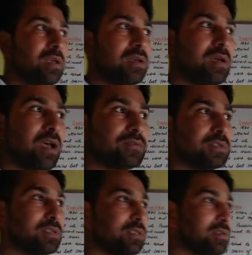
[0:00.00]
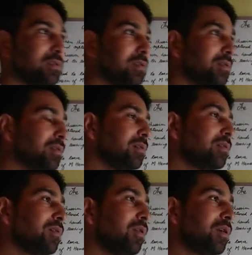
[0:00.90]
after this
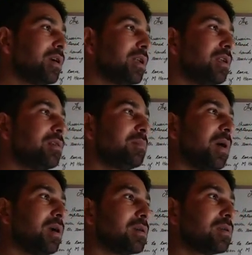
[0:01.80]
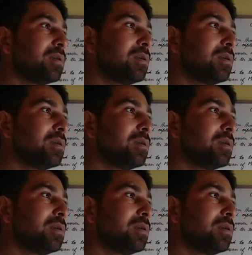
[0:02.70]
quarantine part,